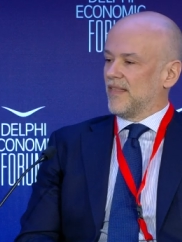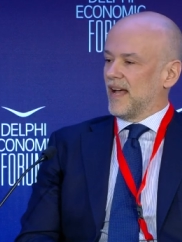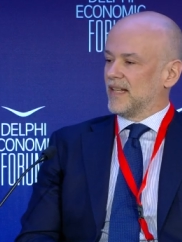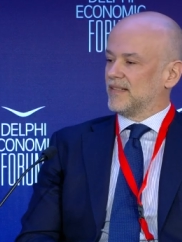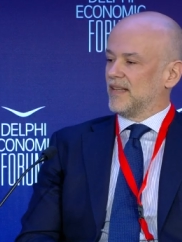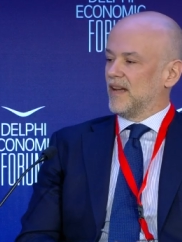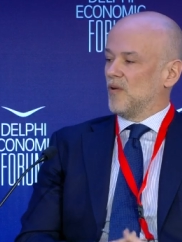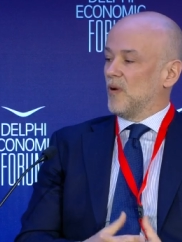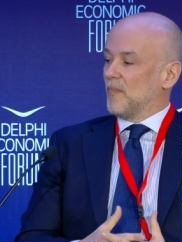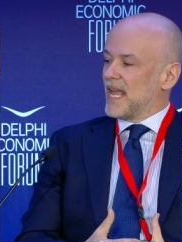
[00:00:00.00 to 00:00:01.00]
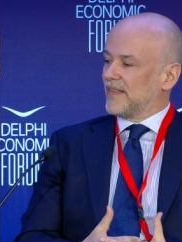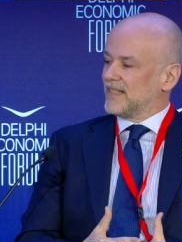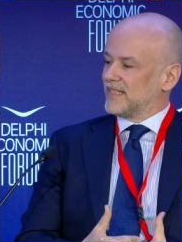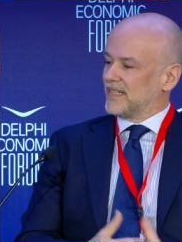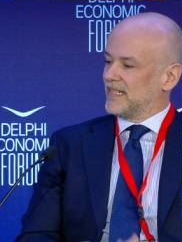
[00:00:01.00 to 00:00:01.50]
that uh, will make
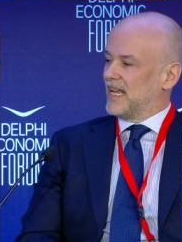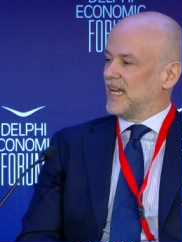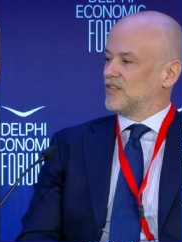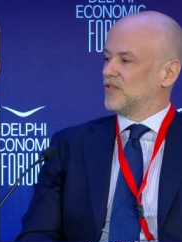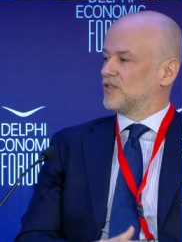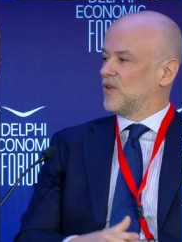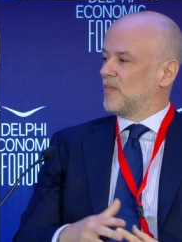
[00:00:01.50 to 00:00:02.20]
these destinations